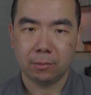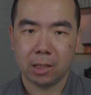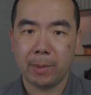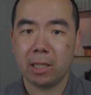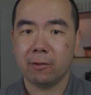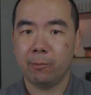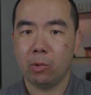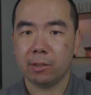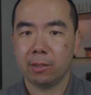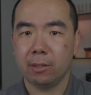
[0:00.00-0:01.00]
Speaking of
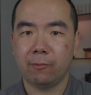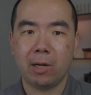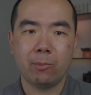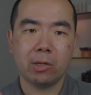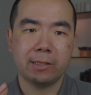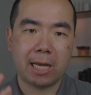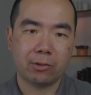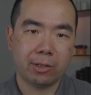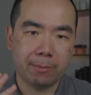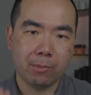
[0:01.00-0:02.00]
ports, the Framework is
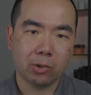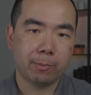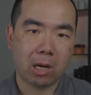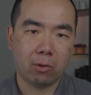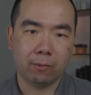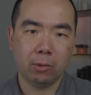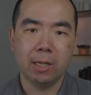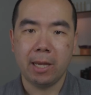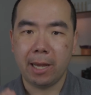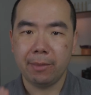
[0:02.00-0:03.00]
actually the most powerful
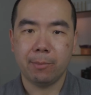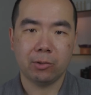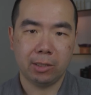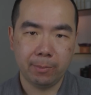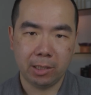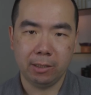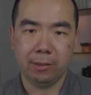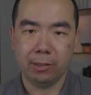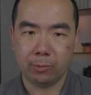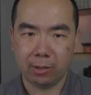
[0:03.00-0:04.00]
and the most limited
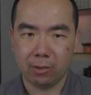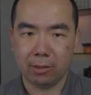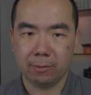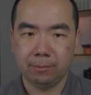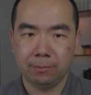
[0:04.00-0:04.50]
in this regard.